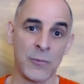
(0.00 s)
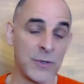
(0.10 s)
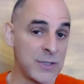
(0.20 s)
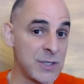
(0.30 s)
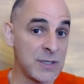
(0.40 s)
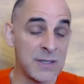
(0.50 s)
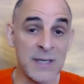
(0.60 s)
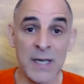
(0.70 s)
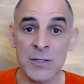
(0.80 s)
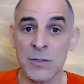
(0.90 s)
which is
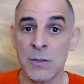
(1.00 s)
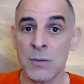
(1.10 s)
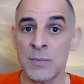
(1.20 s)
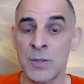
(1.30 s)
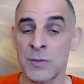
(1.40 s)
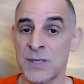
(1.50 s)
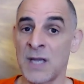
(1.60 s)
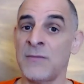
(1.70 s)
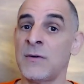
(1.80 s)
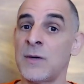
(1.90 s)
natural because
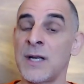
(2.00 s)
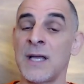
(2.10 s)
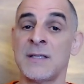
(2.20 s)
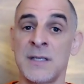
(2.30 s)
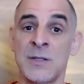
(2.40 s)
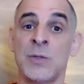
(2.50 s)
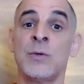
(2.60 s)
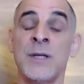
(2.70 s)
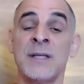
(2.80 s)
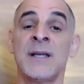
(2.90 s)
everyone has his
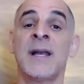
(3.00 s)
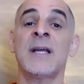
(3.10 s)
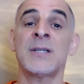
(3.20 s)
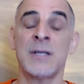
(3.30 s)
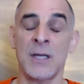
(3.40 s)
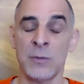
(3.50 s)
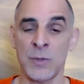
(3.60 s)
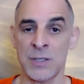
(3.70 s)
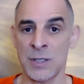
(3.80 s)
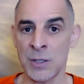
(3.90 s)
unique direction in
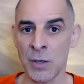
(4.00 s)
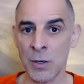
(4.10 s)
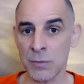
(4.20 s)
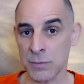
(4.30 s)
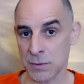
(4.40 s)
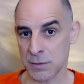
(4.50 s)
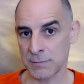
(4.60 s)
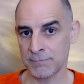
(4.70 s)
which he grows.